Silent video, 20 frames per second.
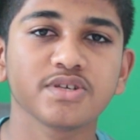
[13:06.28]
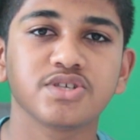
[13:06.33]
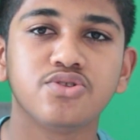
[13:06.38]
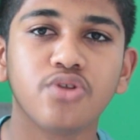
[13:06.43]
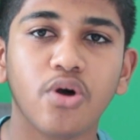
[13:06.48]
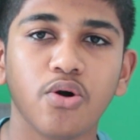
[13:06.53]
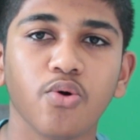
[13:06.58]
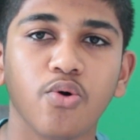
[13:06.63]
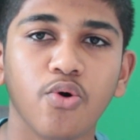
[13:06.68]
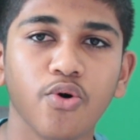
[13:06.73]
was
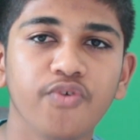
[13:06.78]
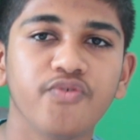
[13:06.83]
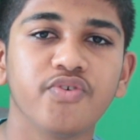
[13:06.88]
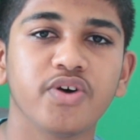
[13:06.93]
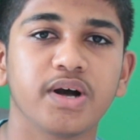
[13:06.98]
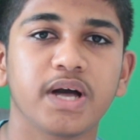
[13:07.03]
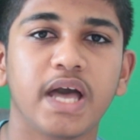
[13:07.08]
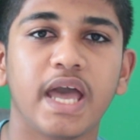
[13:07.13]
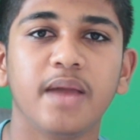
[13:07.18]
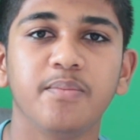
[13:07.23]
not
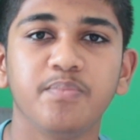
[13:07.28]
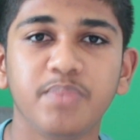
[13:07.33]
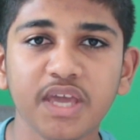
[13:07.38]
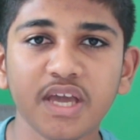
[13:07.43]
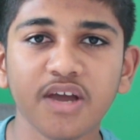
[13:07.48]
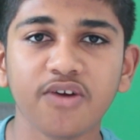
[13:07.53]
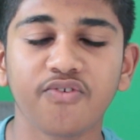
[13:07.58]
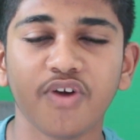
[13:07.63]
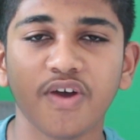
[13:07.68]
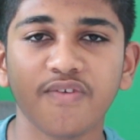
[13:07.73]
over, and
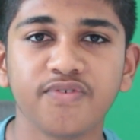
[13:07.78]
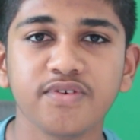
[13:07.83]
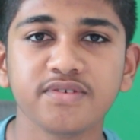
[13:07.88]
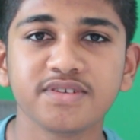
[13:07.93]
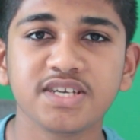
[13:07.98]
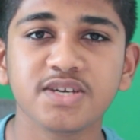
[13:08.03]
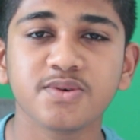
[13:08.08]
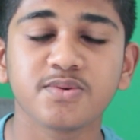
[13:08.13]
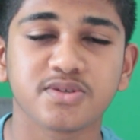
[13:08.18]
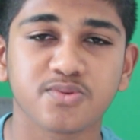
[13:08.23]
being a
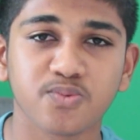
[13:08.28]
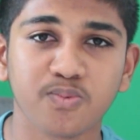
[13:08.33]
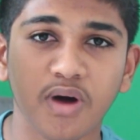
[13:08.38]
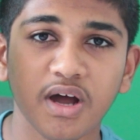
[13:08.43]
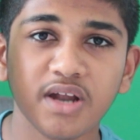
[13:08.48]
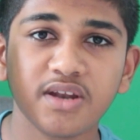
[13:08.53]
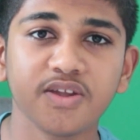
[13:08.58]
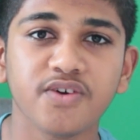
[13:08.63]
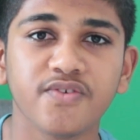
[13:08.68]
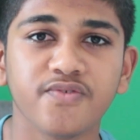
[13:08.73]
refugee was
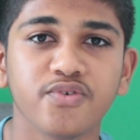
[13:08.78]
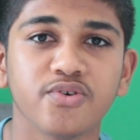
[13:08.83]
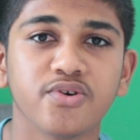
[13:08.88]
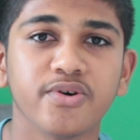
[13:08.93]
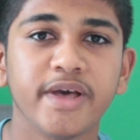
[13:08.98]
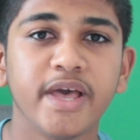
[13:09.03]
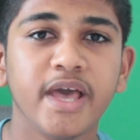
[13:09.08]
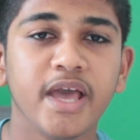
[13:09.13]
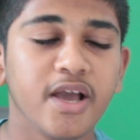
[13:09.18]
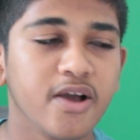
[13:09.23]

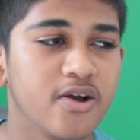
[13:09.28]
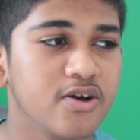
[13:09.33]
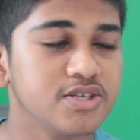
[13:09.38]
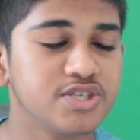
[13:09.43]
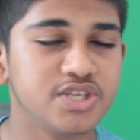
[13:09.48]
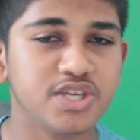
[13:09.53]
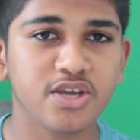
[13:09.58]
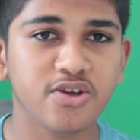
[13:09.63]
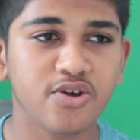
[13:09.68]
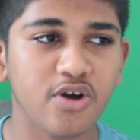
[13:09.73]
wonderful
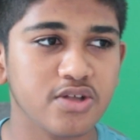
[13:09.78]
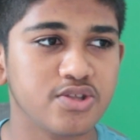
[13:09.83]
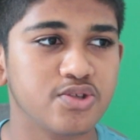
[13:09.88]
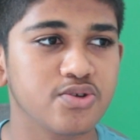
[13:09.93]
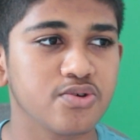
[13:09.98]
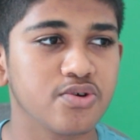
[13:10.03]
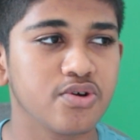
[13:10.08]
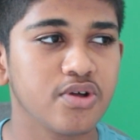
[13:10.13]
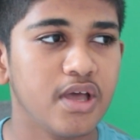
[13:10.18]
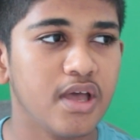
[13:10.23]
because she got
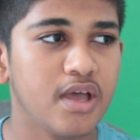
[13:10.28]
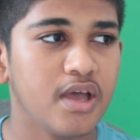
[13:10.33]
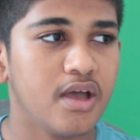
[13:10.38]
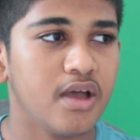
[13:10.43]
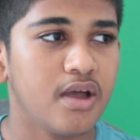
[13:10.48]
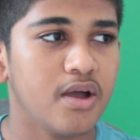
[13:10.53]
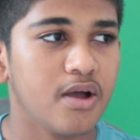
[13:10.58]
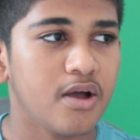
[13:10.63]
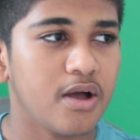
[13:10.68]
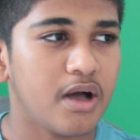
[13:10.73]
to
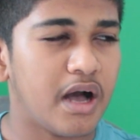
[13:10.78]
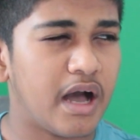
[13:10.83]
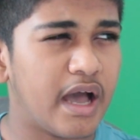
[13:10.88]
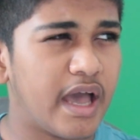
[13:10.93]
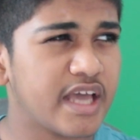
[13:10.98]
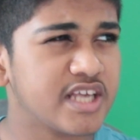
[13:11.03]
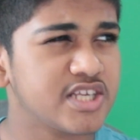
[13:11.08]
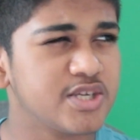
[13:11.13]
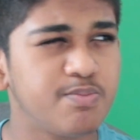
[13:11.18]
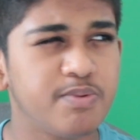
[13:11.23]

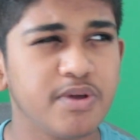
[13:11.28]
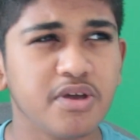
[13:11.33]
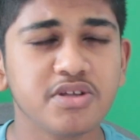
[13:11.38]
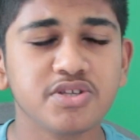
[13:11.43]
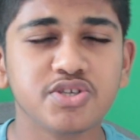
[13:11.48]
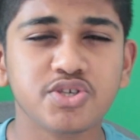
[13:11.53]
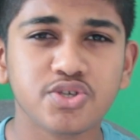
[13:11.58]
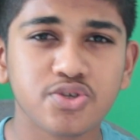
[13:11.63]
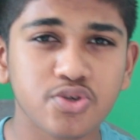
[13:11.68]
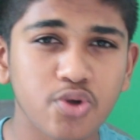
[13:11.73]

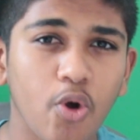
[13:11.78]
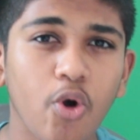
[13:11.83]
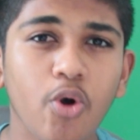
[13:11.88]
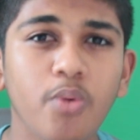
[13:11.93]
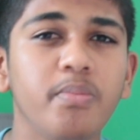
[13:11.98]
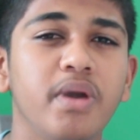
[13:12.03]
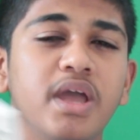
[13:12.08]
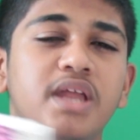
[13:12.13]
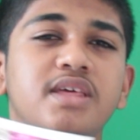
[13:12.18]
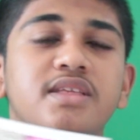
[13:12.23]
experience so
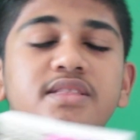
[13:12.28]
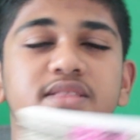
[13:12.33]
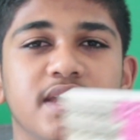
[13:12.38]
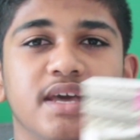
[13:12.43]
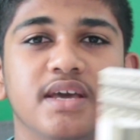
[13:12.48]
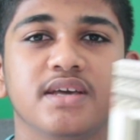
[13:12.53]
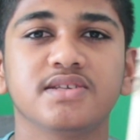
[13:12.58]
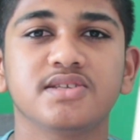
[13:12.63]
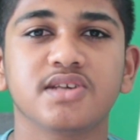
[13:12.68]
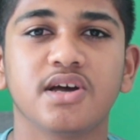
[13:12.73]
many
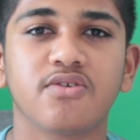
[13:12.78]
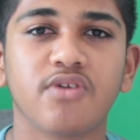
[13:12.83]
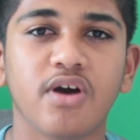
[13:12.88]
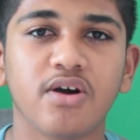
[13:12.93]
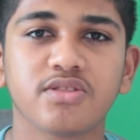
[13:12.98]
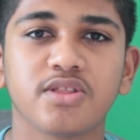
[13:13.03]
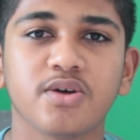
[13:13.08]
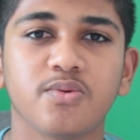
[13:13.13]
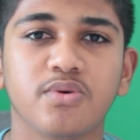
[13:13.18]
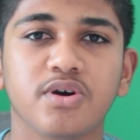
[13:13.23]
things
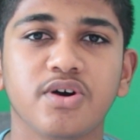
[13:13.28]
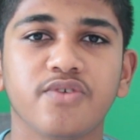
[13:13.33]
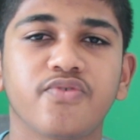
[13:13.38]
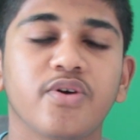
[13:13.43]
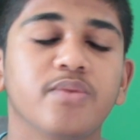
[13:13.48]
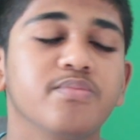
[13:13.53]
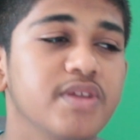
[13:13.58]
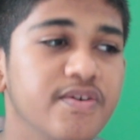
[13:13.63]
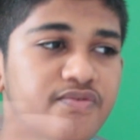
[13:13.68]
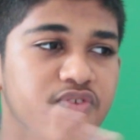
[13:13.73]
around the world
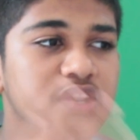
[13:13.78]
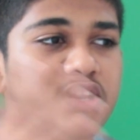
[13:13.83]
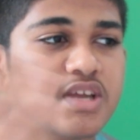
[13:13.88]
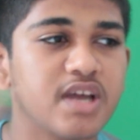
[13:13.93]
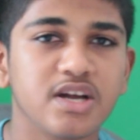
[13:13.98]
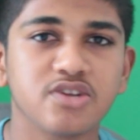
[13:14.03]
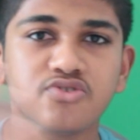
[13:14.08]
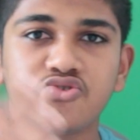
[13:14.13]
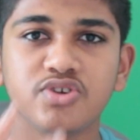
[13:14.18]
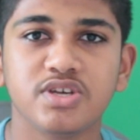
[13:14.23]
from different
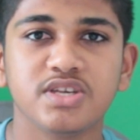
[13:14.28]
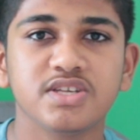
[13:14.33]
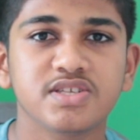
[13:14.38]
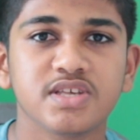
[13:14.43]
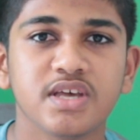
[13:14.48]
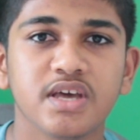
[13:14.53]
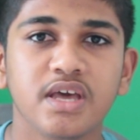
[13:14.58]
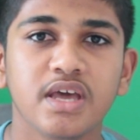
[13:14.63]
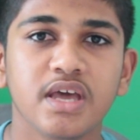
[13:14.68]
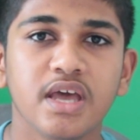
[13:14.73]

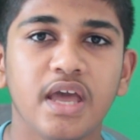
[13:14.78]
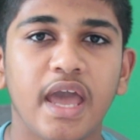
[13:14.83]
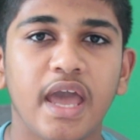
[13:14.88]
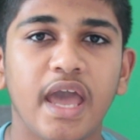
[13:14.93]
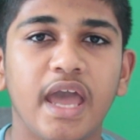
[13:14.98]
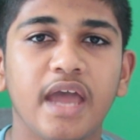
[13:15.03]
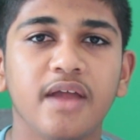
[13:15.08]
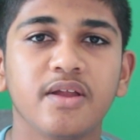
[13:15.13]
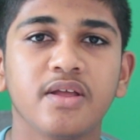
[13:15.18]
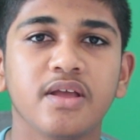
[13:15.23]
countries
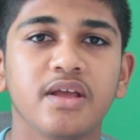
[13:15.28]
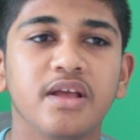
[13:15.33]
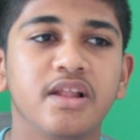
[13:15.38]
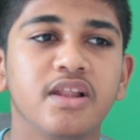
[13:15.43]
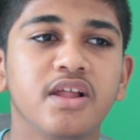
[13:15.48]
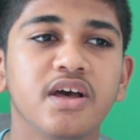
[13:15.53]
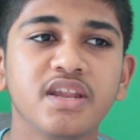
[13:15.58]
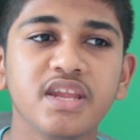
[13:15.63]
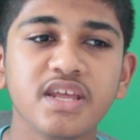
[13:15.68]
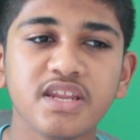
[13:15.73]
and
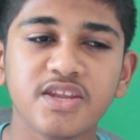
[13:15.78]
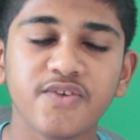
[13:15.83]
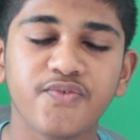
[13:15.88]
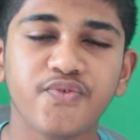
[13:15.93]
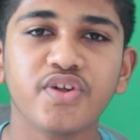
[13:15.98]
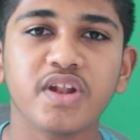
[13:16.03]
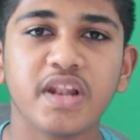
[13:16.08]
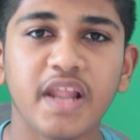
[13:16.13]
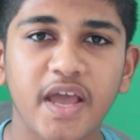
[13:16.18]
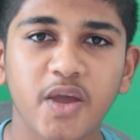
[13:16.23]
learning
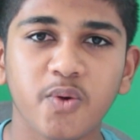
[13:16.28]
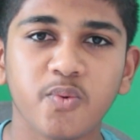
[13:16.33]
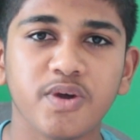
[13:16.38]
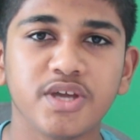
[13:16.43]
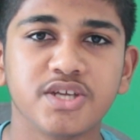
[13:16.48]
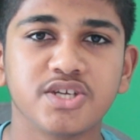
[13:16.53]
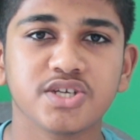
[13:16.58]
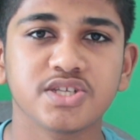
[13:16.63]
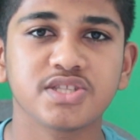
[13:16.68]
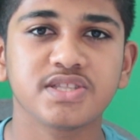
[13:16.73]
different
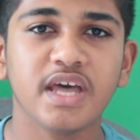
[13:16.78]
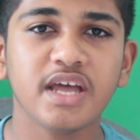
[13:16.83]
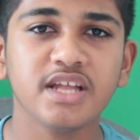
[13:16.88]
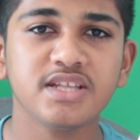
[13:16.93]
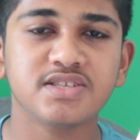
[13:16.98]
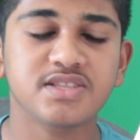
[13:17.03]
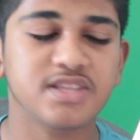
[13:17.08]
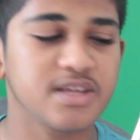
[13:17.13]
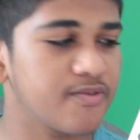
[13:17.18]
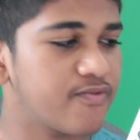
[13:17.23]
languages.
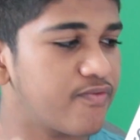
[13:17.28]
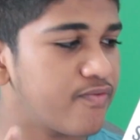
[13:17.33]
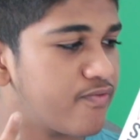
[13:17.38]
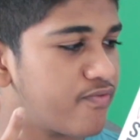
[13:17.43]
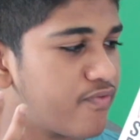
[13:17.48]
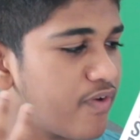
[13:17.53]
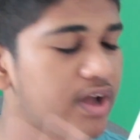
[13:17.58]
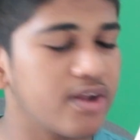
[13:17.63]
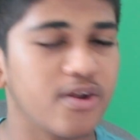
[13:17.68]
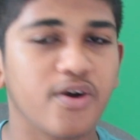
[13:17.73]
That's the
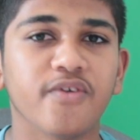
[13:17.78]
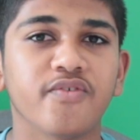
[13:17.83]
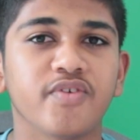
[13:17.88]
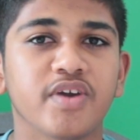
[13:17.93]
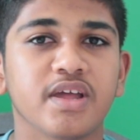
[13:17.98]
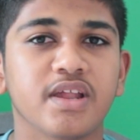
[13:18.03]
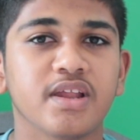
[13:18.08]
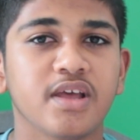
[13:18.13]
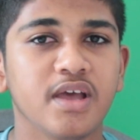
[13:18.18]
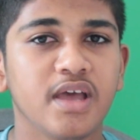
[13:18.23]
fun of
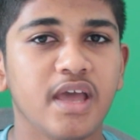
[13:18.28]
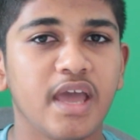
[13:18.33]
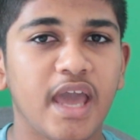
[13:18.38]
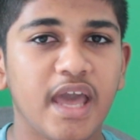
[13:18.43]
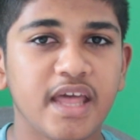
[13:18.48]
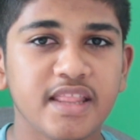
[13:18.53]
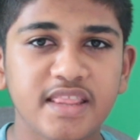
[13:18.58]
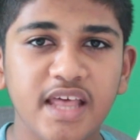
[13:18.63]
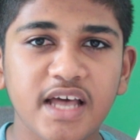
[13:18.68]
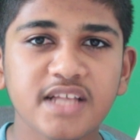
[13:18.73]
it,
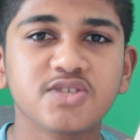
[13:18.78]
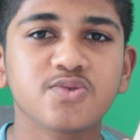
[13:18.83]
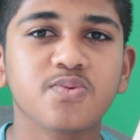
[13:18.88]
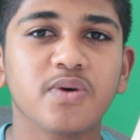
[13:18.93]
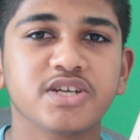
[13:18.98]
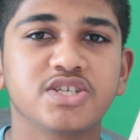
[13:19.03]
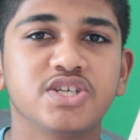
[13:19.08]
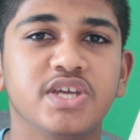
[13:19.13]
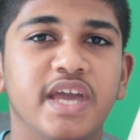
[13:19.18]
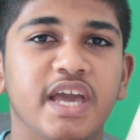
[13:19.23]
and that's
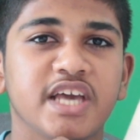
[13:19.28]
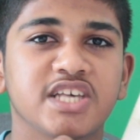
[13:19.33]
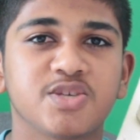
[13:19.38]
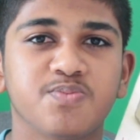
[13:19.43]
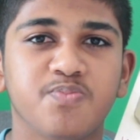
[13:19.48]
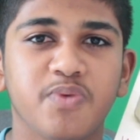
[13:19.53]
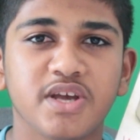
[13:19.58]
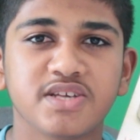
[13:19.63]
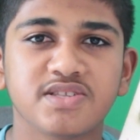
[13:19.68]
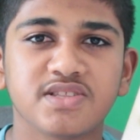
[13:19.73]
what she
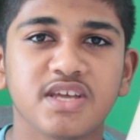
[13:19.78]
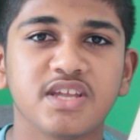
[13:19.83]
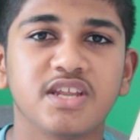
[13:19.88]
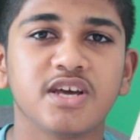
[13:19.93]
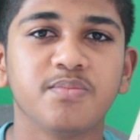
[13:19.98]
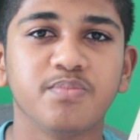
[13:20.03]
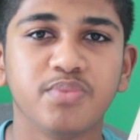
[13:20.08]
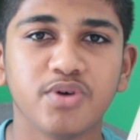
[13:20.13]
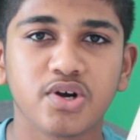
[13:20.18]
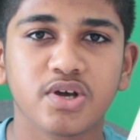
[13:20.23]
expressed in
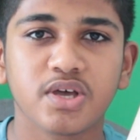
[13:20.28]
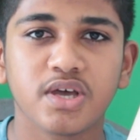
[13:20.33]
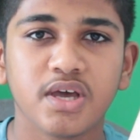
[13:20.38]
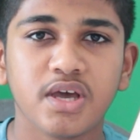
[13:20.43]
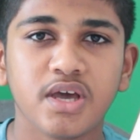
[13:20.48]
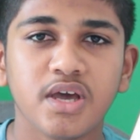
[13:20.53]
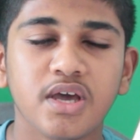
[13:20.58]
her book.